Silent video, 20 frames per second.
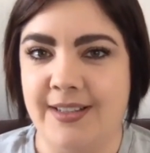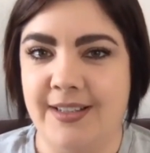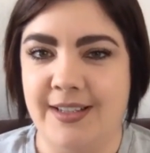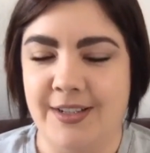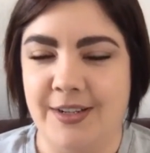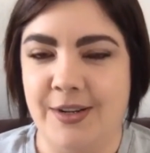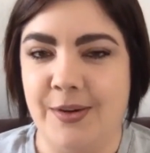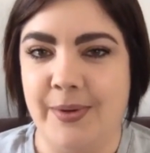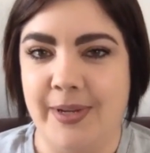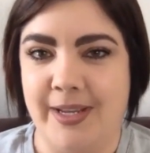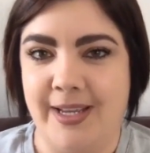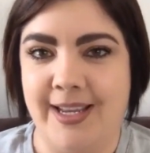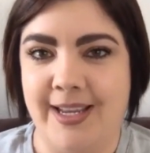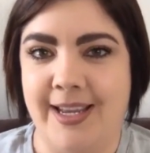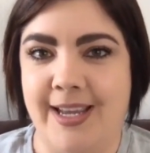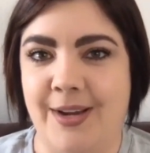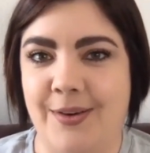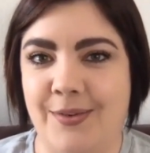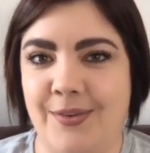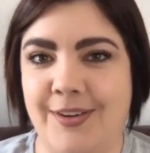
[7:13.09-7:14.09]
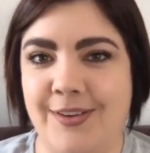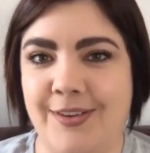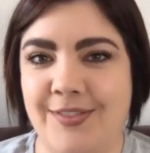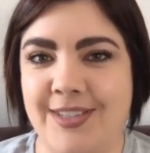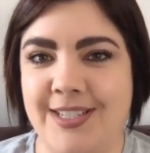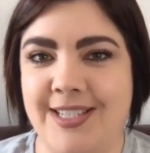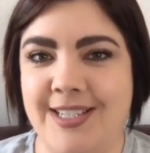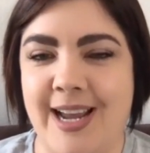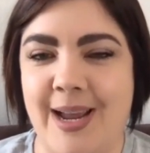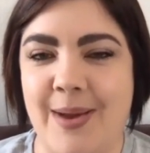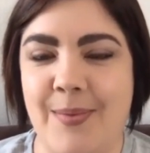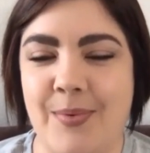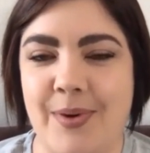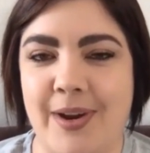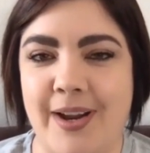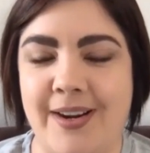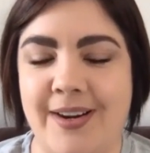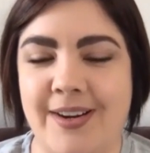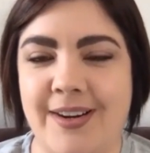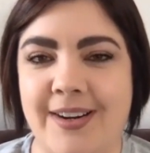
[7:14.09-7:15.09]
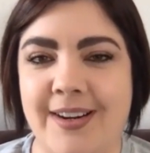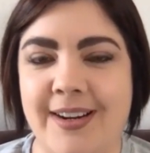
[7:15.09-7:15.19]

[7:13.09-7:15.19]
We can get rid of the typewriter.